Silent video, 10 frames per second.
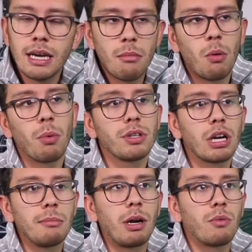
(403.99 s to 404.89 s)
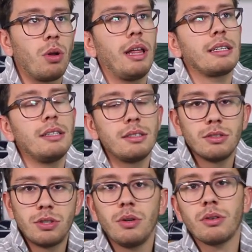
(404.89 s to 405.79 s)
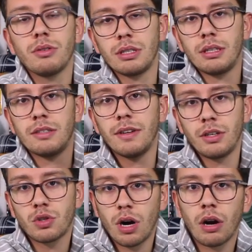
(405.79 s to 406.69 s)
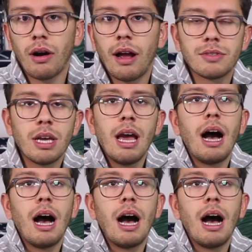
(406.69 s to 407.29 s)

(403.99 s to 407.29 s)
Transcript: But when we're talking about Rolexes and Tudors and these vintage chronographs,